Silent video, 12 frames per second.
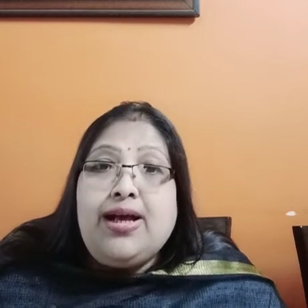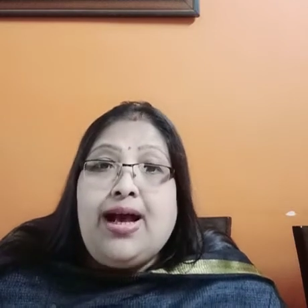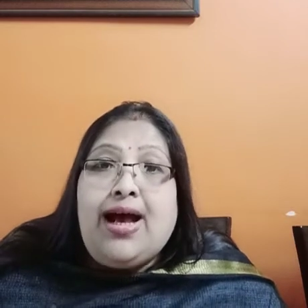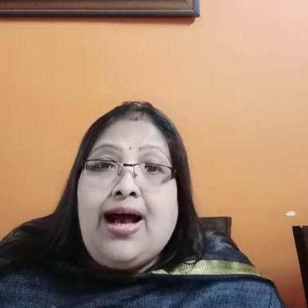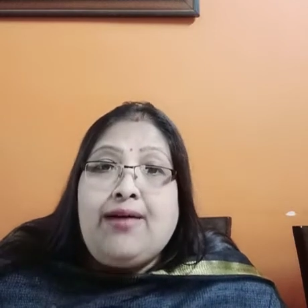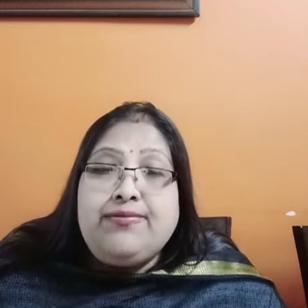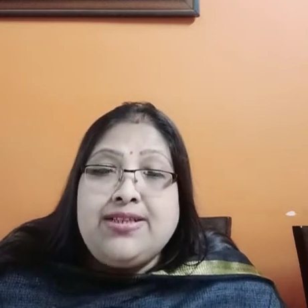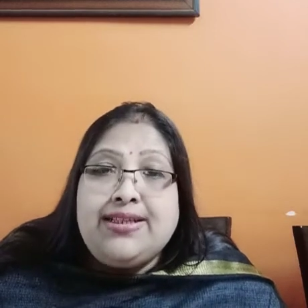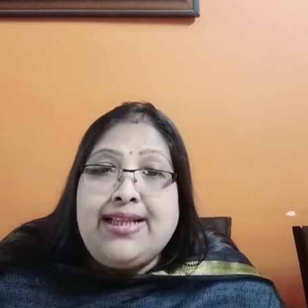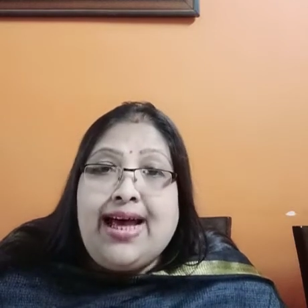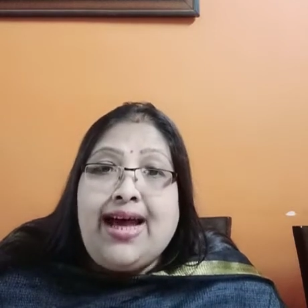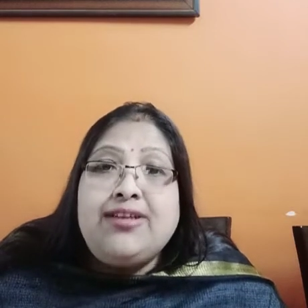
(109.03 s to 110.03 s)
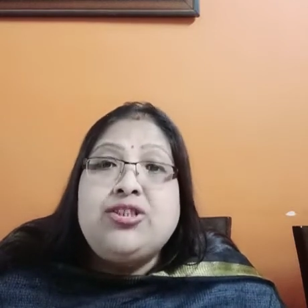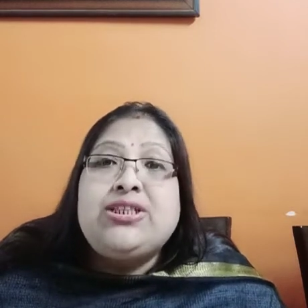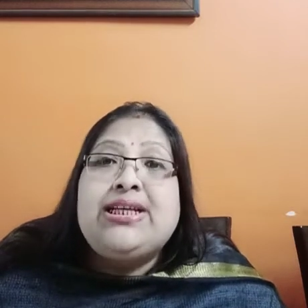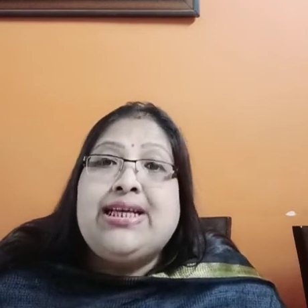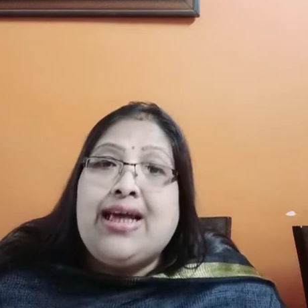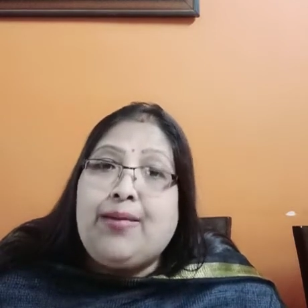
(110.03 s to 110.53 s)
After that, she
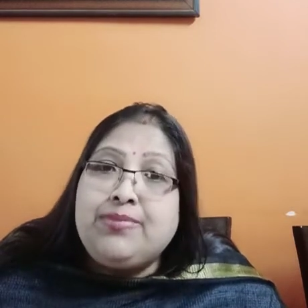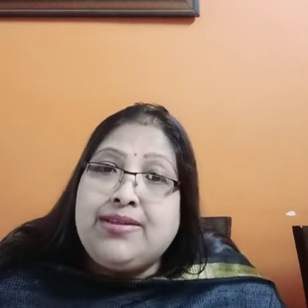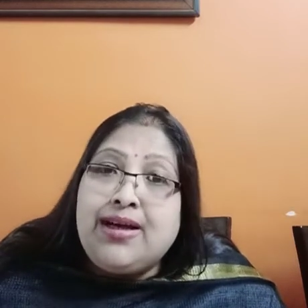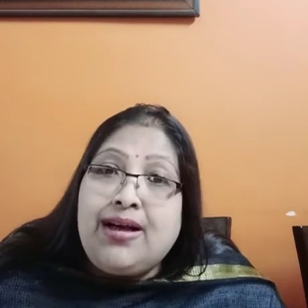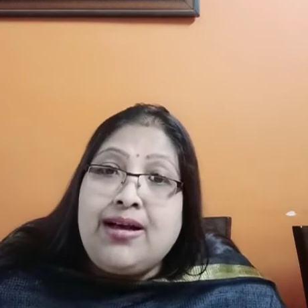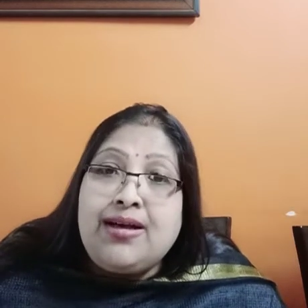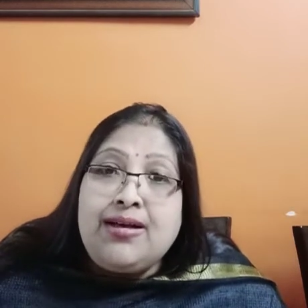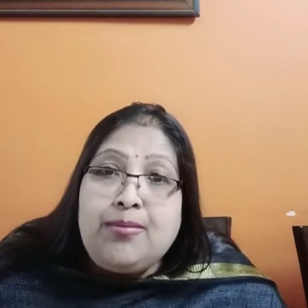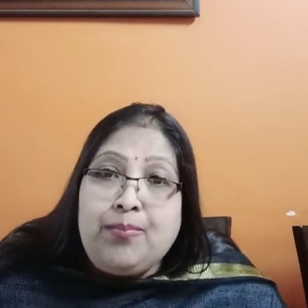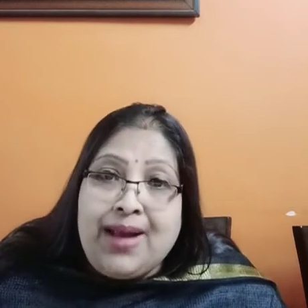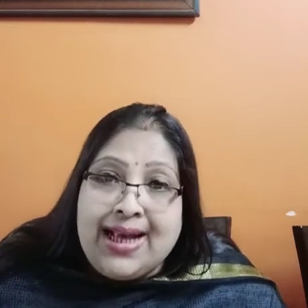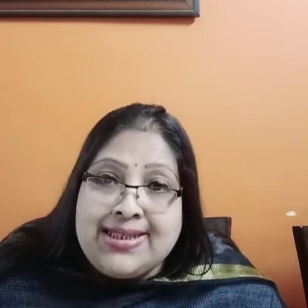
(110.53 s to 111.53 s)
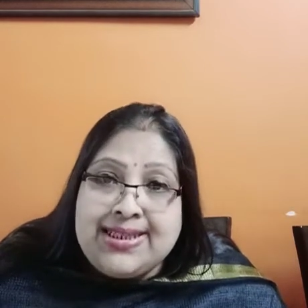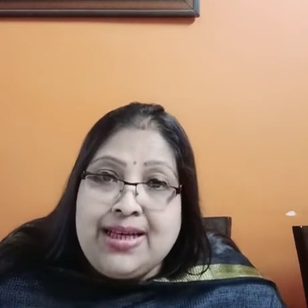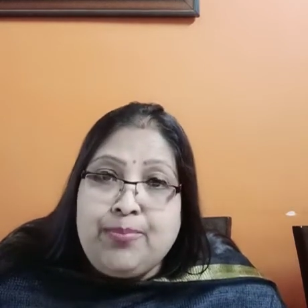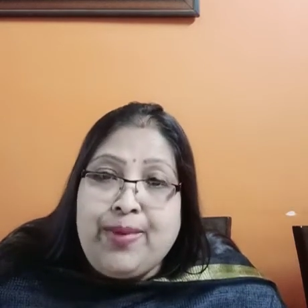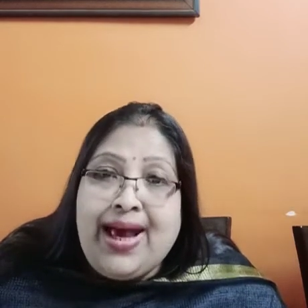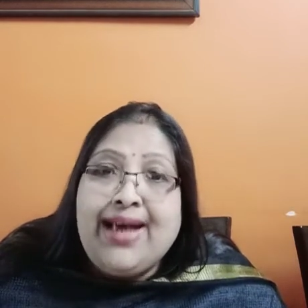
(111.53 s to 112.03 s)
kept the plastic
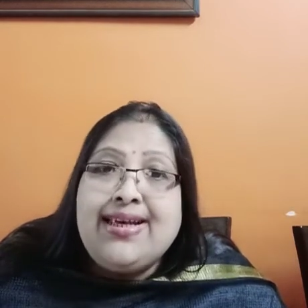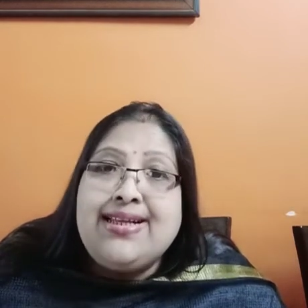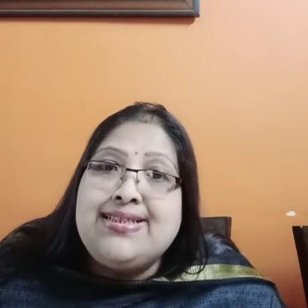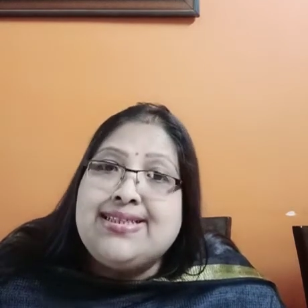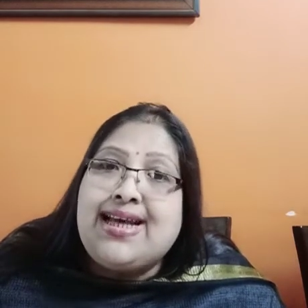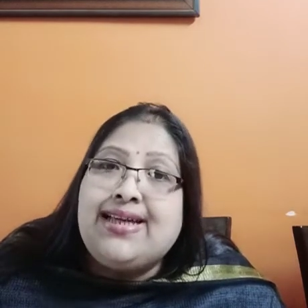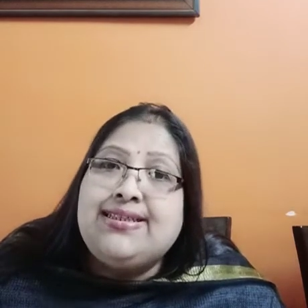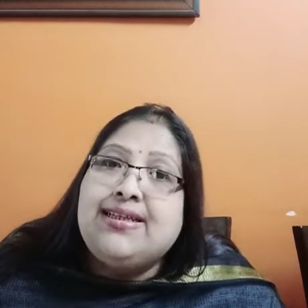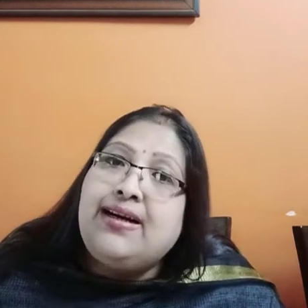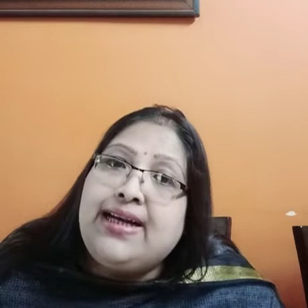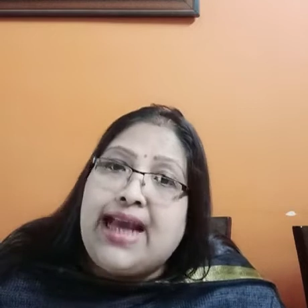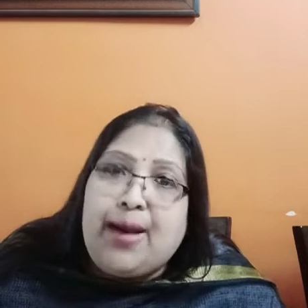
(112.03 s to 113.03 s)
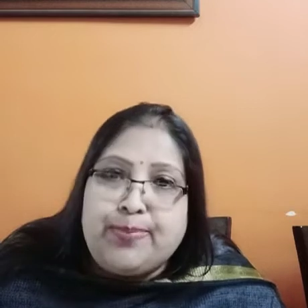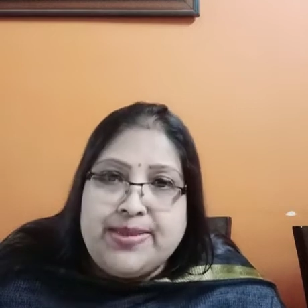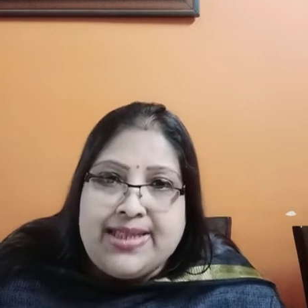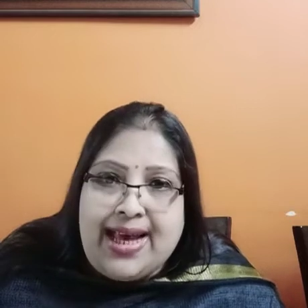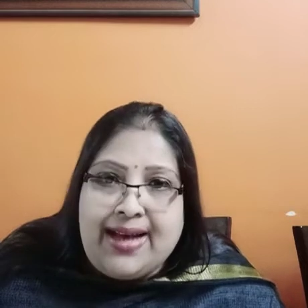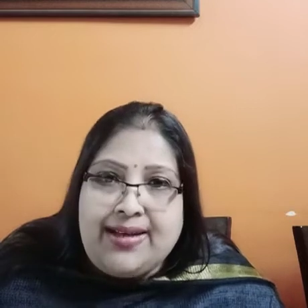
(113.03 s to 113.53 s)
bag inside her
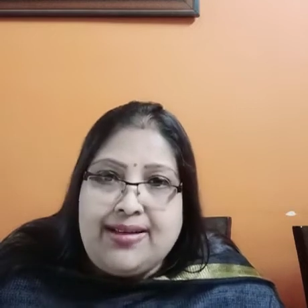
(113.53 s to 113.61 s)
knapsack.